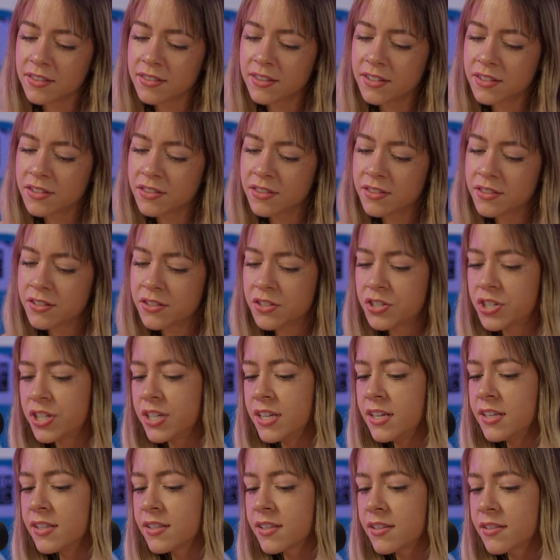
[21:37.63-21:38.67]
that the
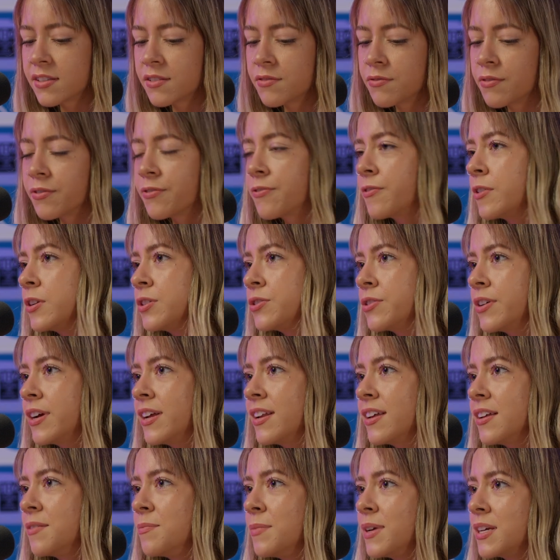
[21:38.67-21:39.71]
cheese isn't
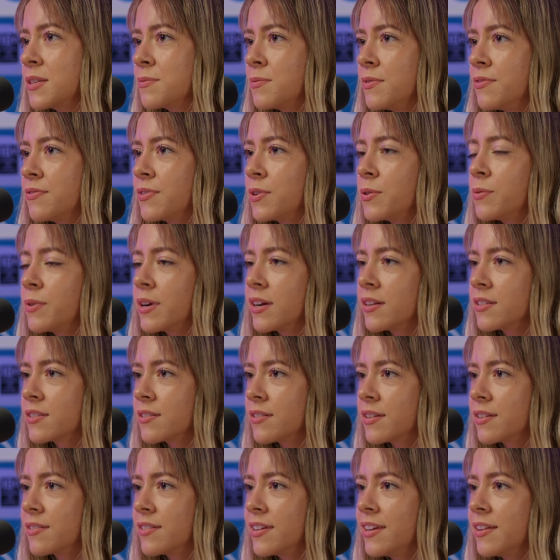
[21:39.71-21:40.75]
refrigerated makes me feel weird,
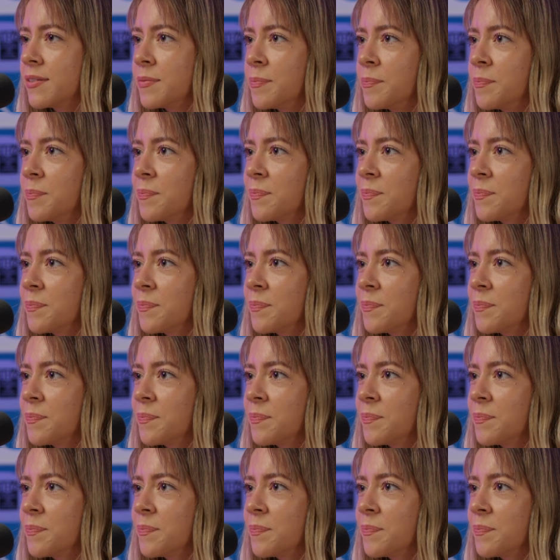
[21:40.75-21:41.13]
so I don't eat them.